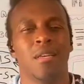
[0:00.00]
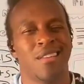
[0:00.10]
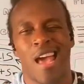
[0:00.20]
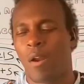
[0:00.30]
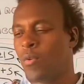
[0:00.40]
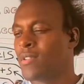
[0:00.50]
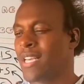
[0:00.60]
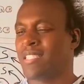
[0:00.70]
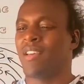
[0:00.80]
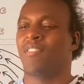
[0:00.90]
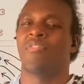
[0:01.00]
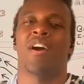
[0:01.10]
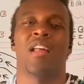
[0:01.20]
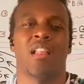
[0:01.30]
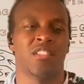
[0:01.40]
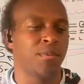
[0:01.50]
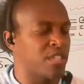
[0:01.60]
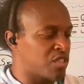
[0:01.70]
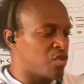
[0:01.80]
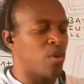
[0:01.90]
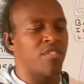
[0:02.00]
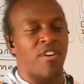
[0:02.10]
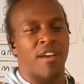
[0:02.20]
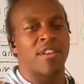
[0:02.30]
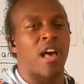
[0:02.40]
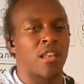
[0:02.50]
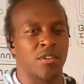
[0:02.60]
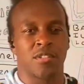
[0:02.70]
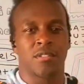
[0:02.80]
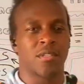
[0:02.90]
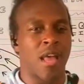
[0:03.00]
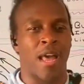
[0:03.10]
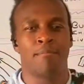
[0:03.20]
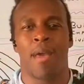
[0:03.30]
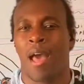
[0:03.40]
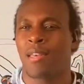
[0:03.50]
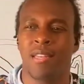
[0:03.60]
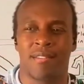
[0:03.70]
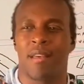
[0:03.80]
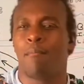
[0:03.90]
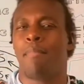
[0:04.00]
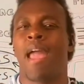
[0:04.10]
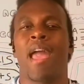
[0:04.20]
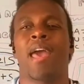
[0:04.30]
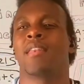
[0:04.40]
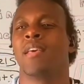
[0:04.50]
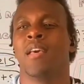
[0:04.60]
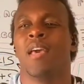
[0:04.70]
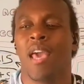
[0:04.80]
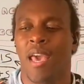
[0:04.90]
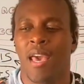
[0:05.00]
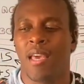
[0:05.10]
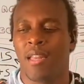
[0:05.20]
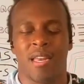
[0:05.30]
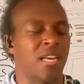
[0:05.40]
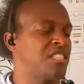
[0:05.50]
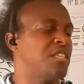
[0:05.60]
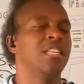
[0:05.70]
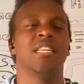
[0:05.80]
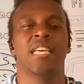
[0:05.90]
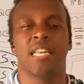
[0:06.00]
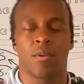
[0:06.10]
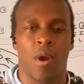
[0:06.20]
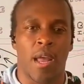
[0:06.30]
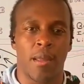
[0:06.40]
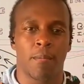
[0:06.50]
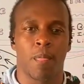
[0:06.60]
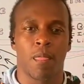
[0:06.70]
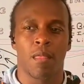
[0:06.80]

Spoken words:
don't want that $75 because it's $25. I did something bad and I shouldn't have did it, right?